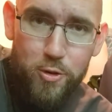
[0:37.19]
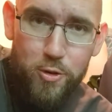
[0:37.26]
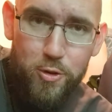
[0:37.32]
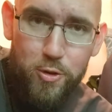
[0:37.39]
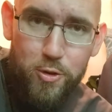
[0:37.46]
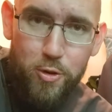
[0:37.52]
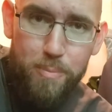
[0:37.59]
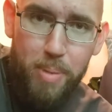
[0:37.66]

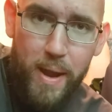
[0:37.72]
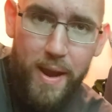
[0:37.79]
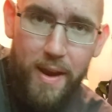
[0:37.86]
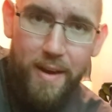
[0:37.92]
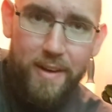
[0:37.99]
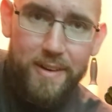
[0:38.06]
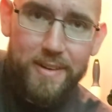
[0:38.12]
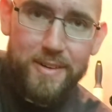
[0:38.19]
single
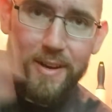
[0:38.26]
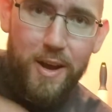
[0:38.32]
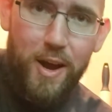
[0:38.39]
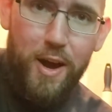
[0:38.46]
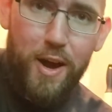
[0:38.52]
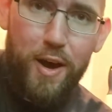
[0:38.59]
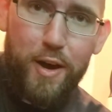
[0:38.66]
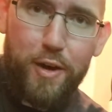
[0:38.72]
pair
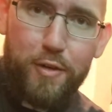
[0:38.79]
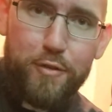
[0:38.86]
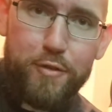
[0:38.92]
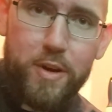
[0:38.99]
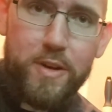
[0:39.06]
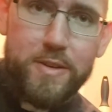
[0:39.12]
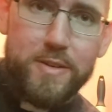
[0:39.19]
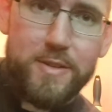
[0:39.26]

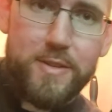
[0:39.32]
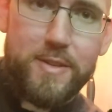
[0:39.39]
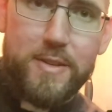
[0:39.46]
of